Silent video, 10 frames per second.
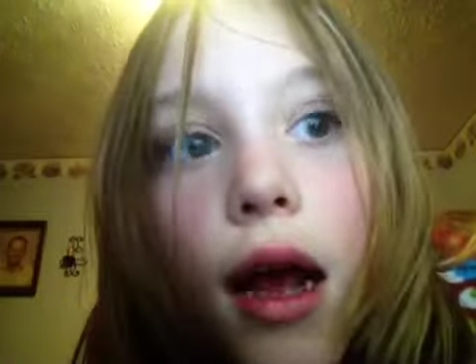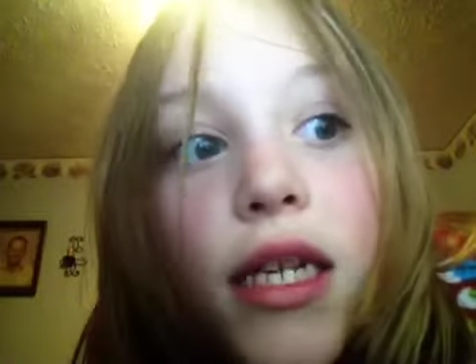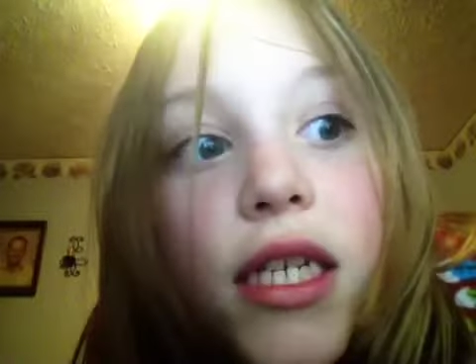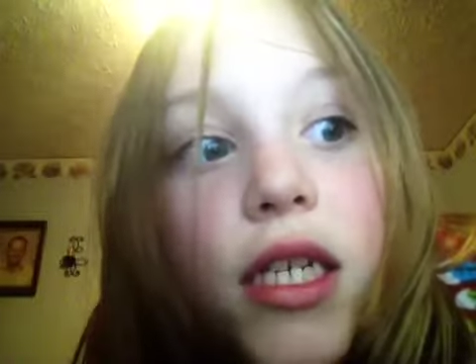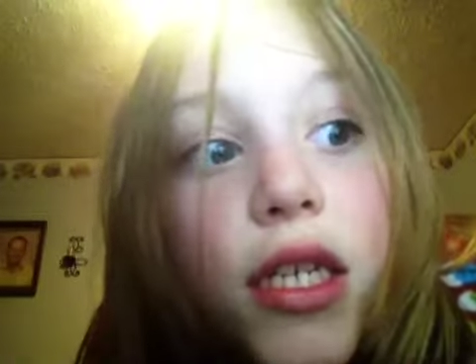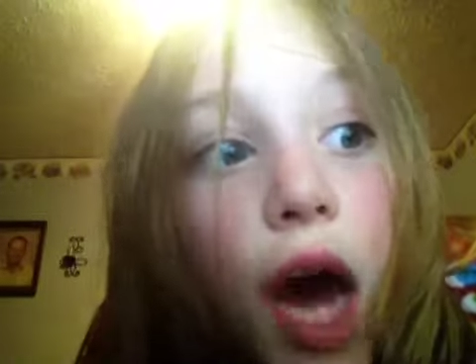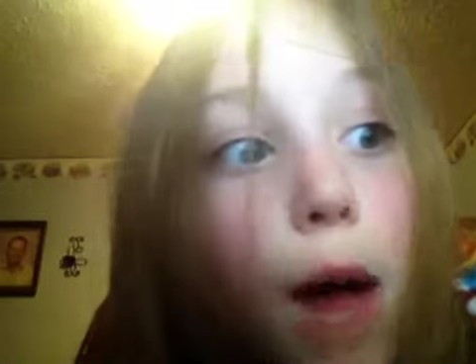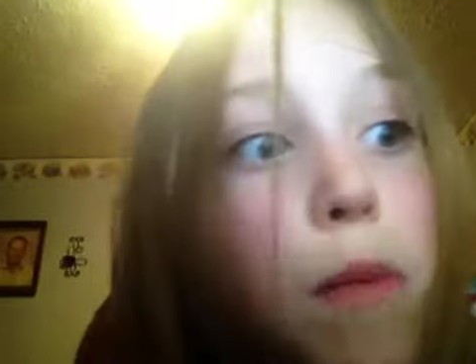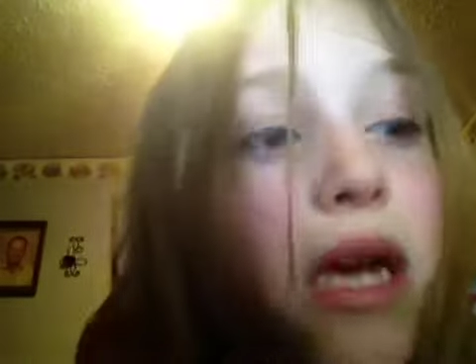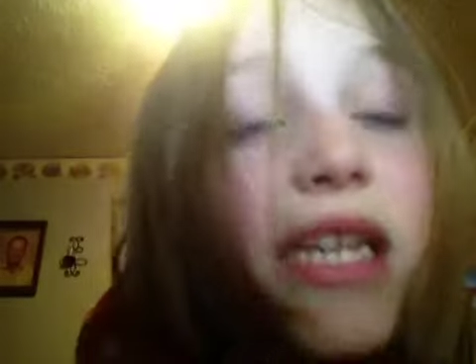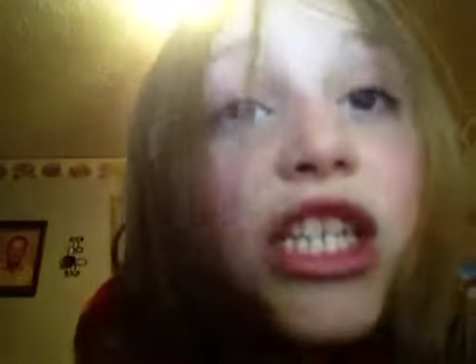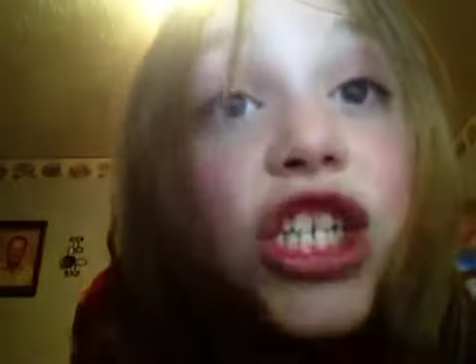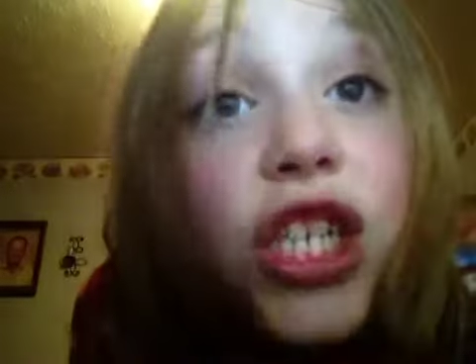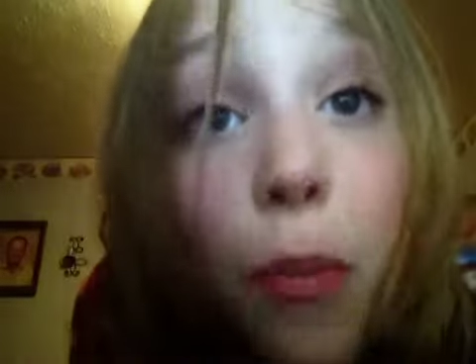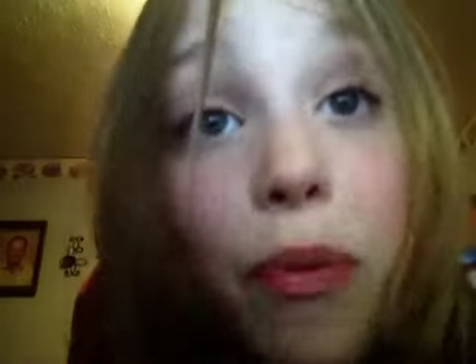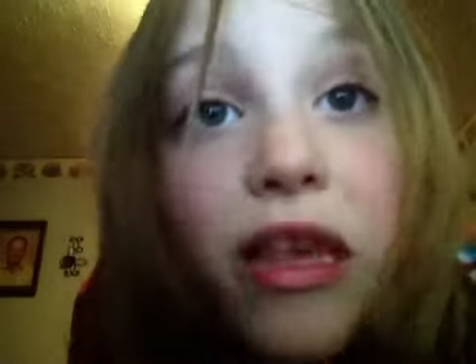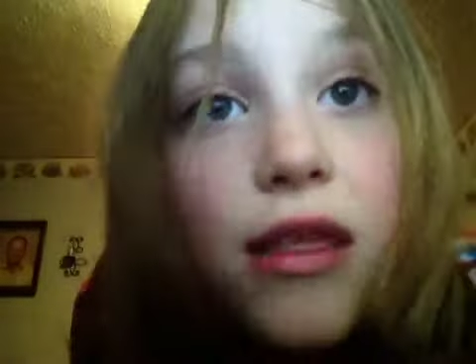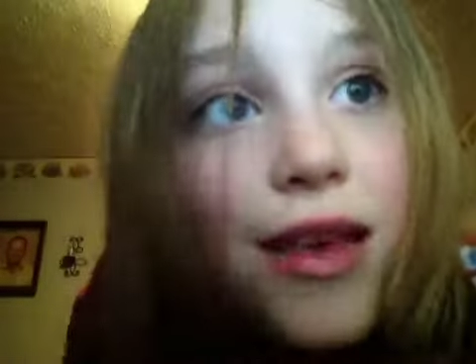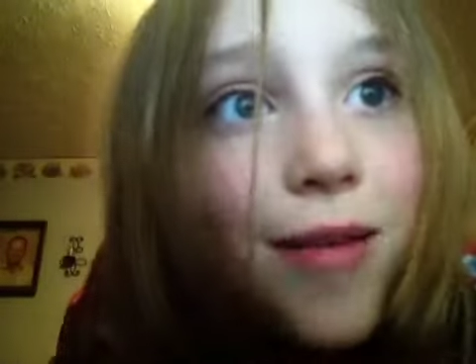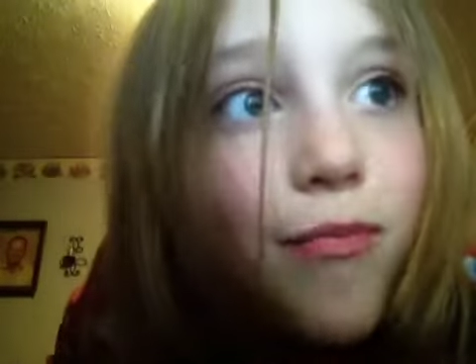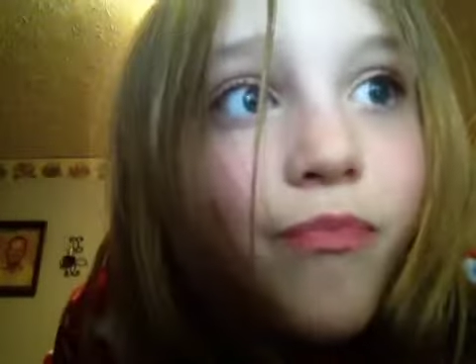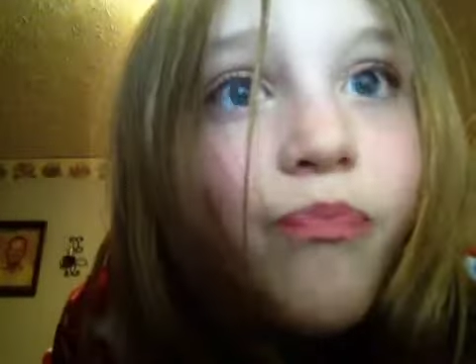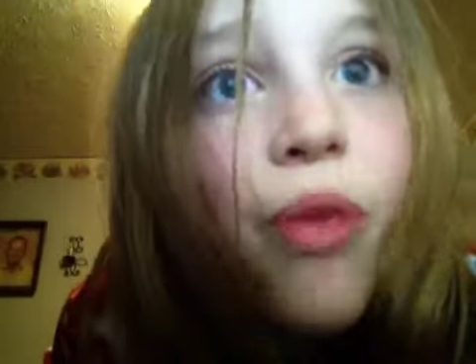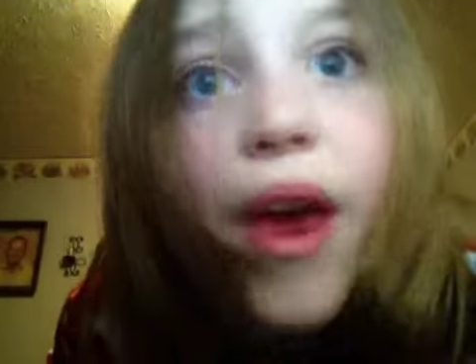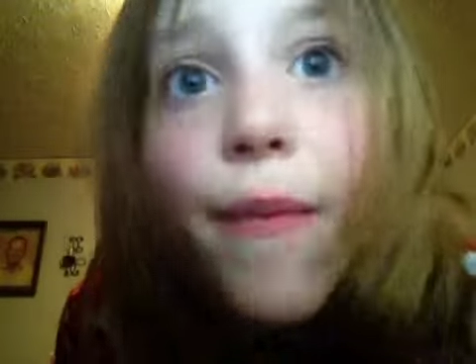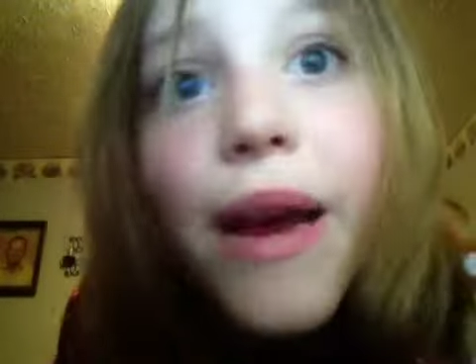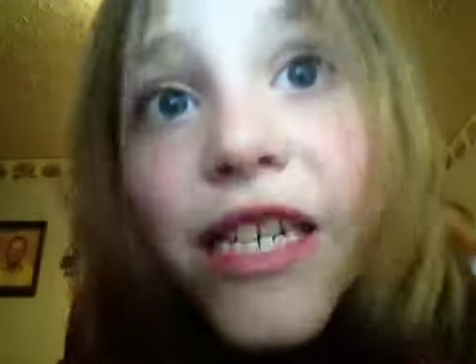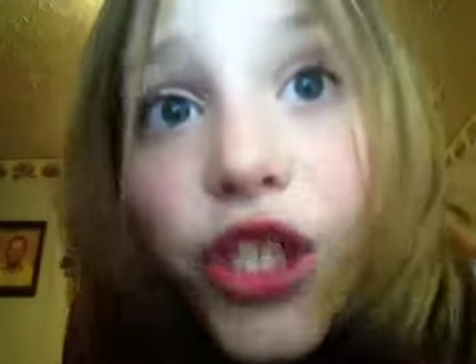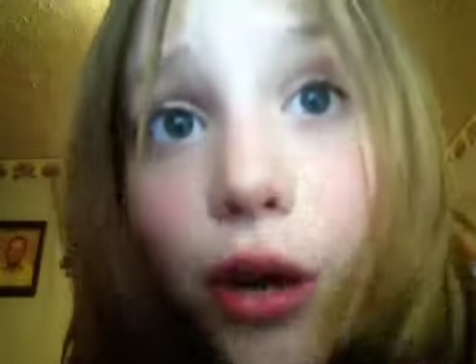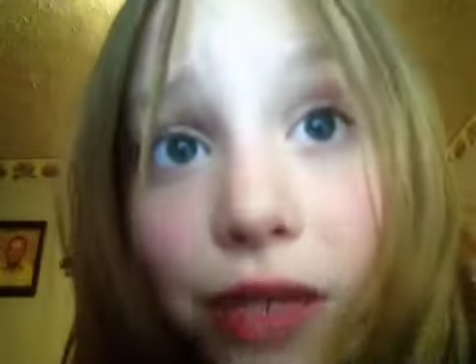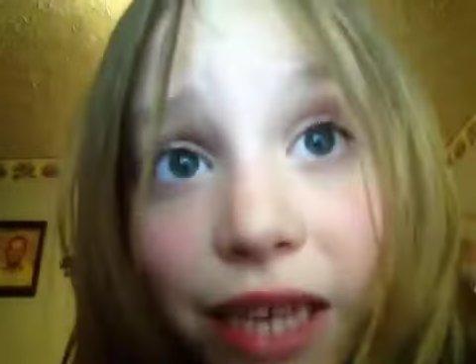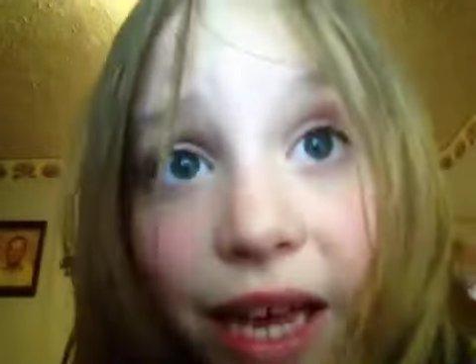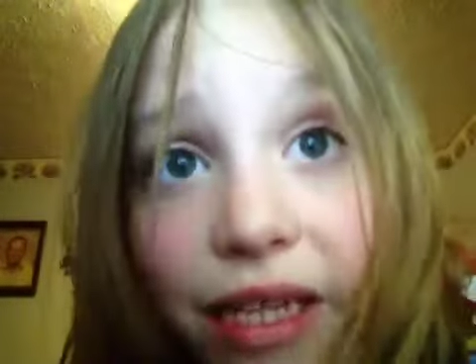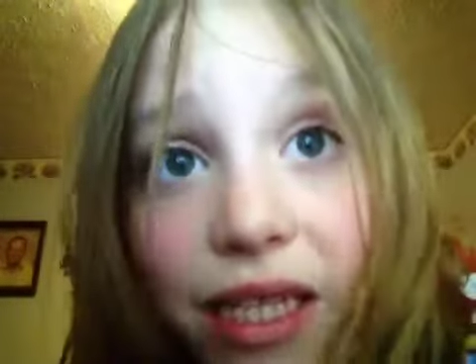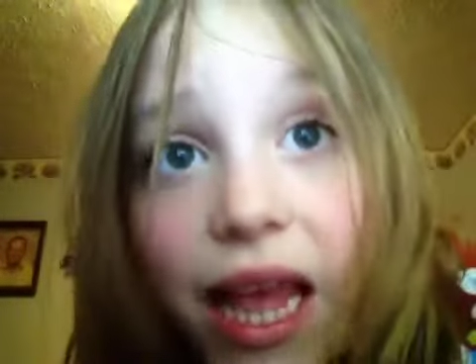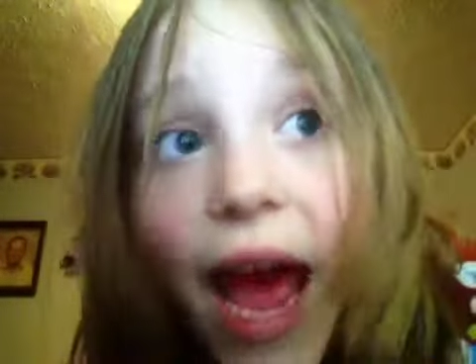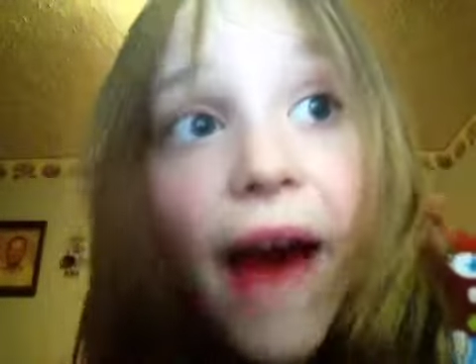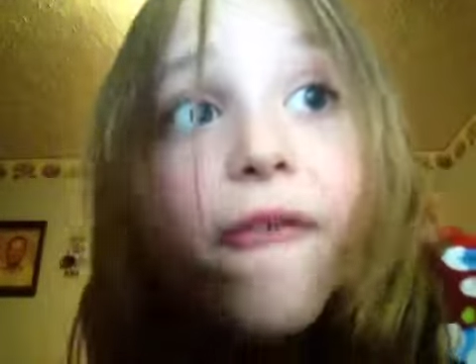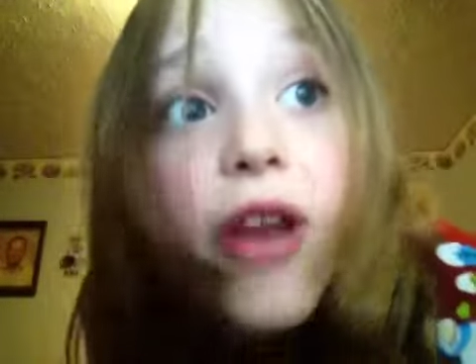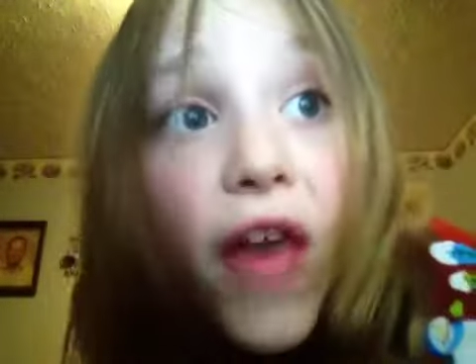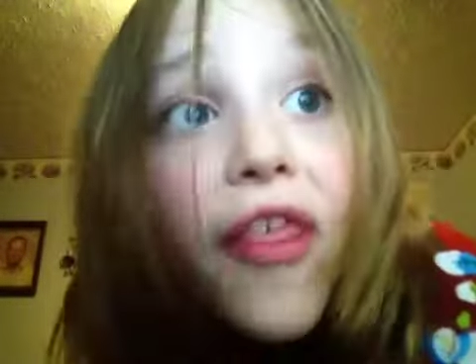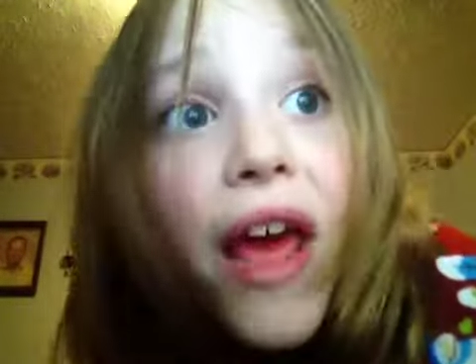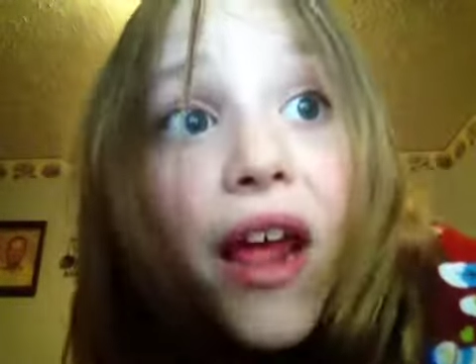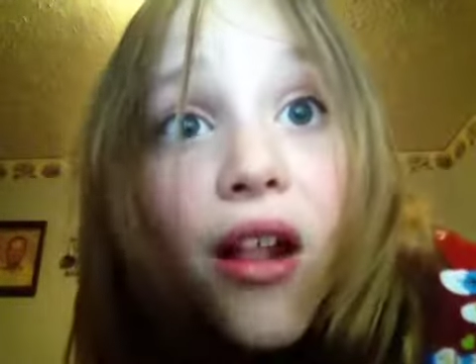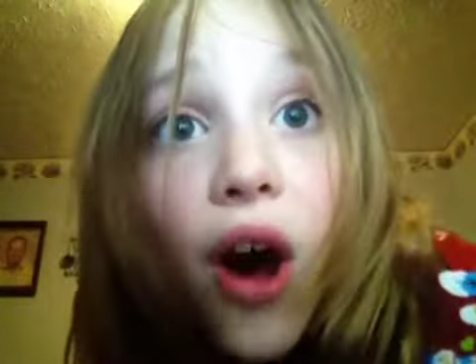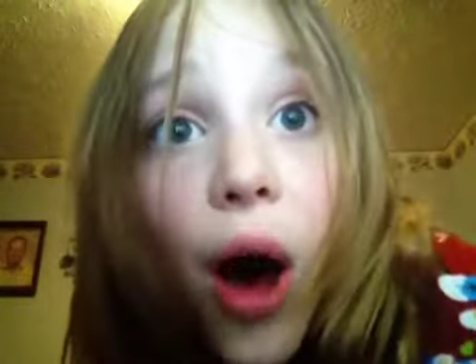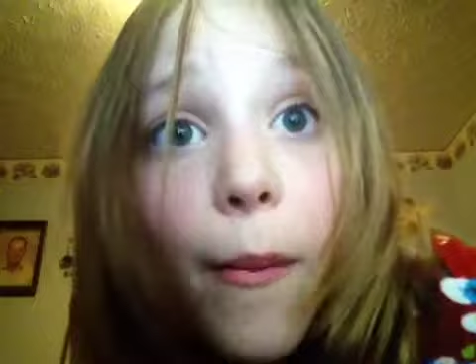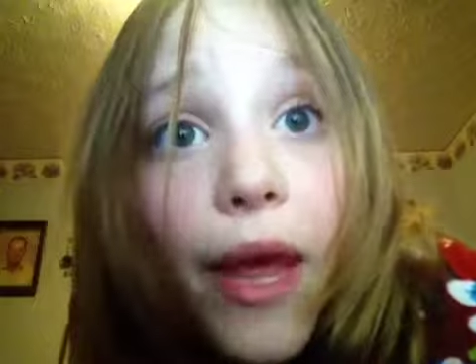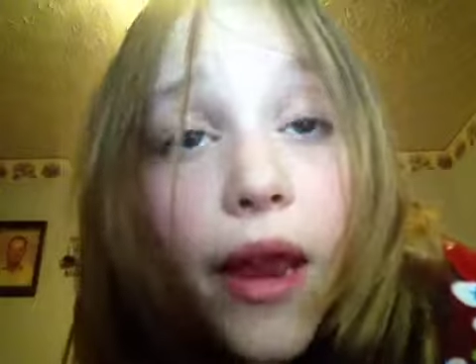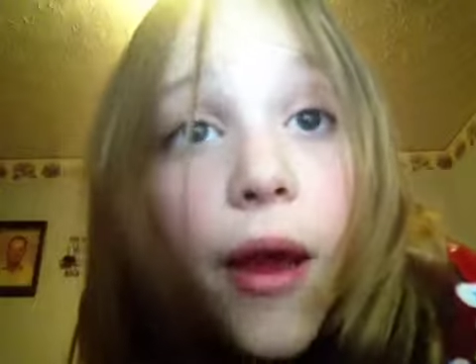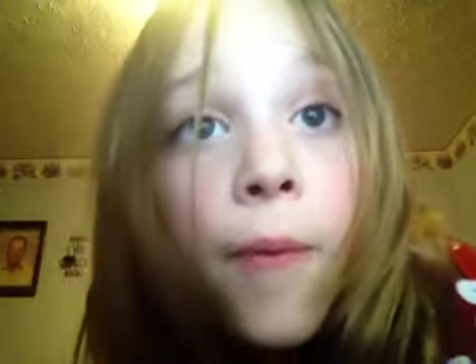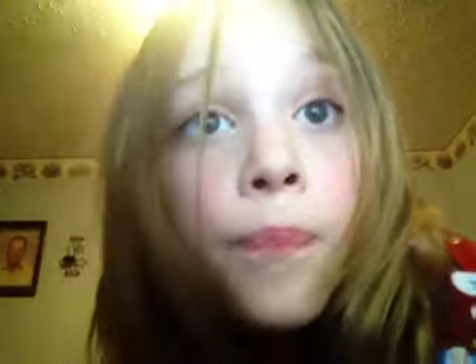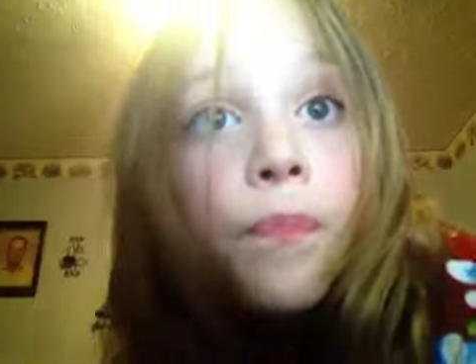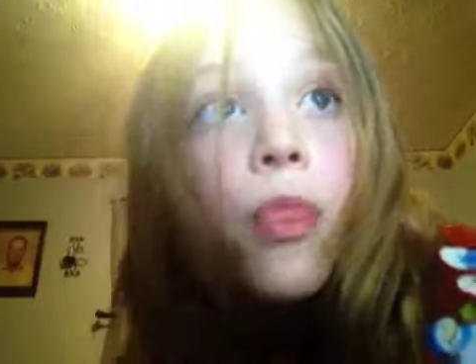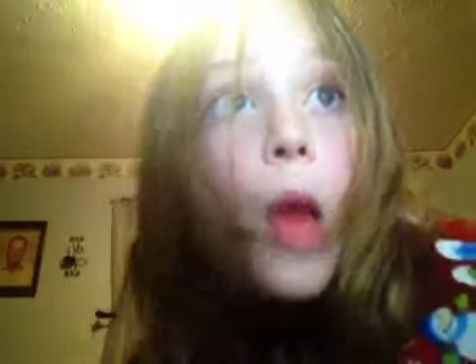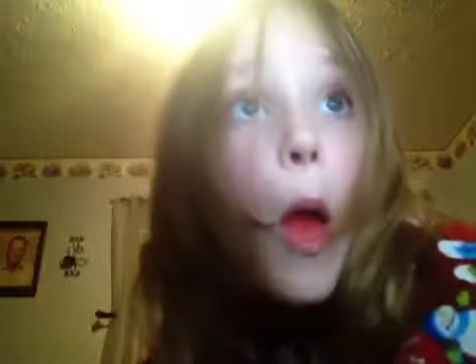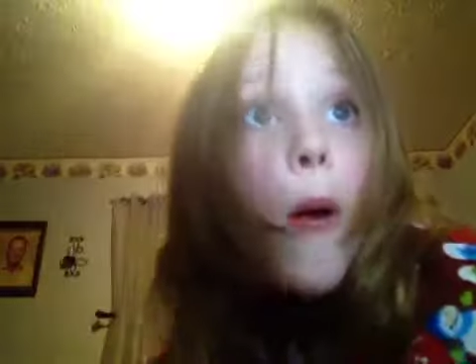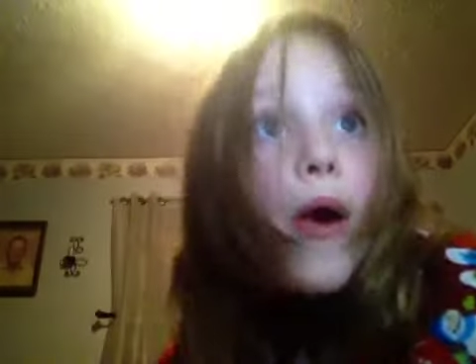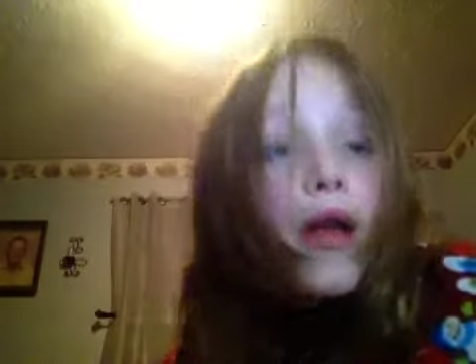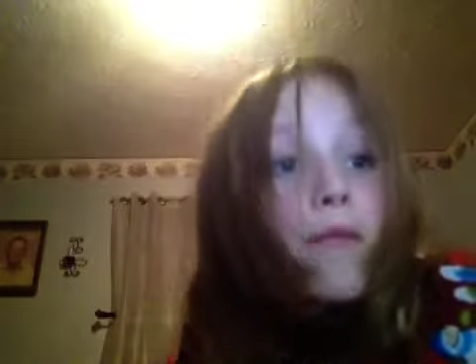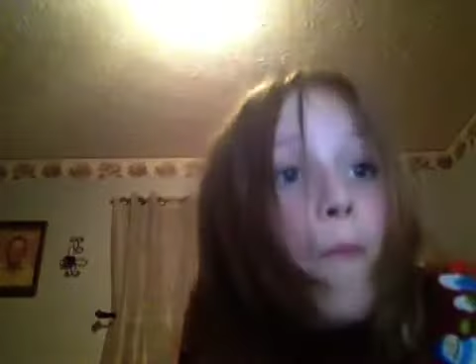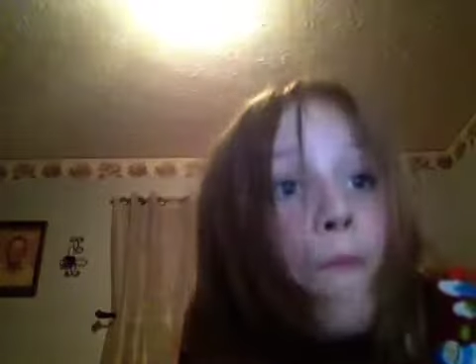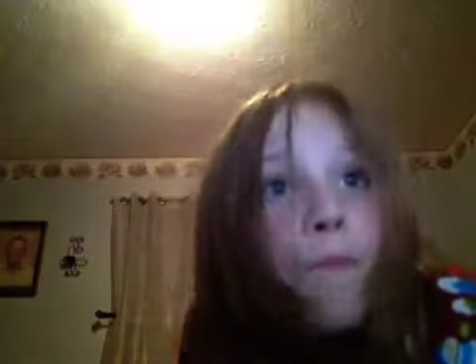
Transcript: Stop shipping them. It makes no sense. They have nothing in common. And